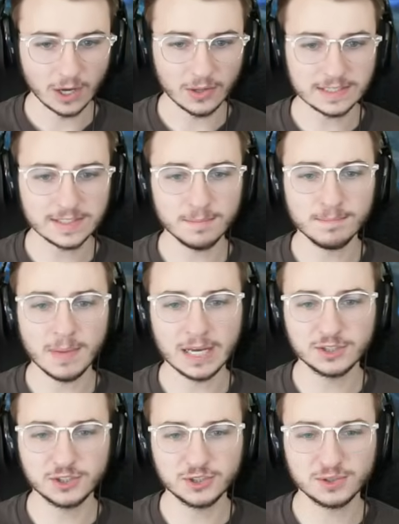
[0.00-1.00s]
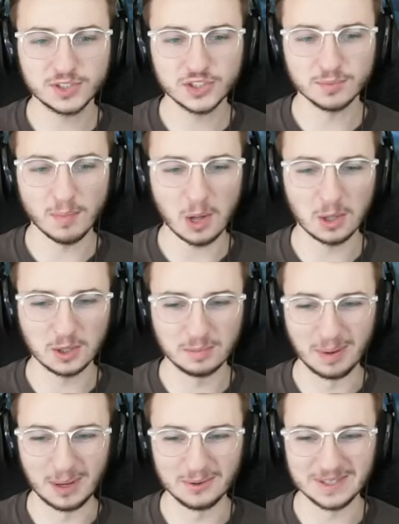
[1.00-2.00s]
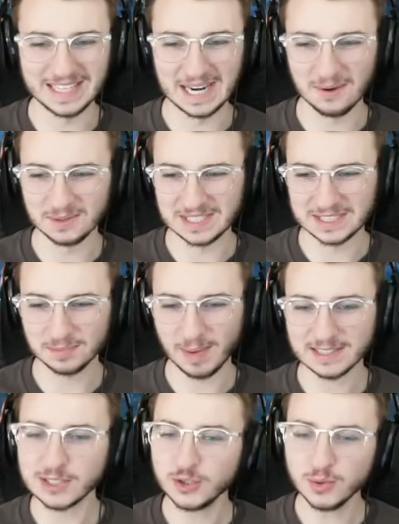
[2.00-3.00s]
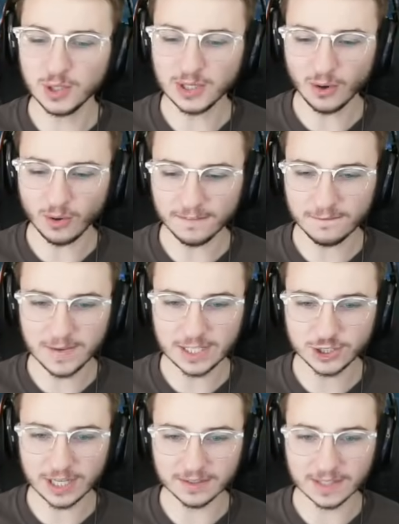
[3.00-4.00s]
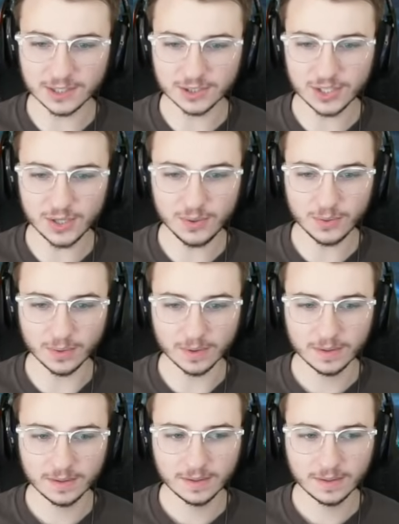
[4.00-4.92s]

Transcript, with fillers: Oh, that's a much smaller boat than I was expecting. Dude, look at all the fish out there, too.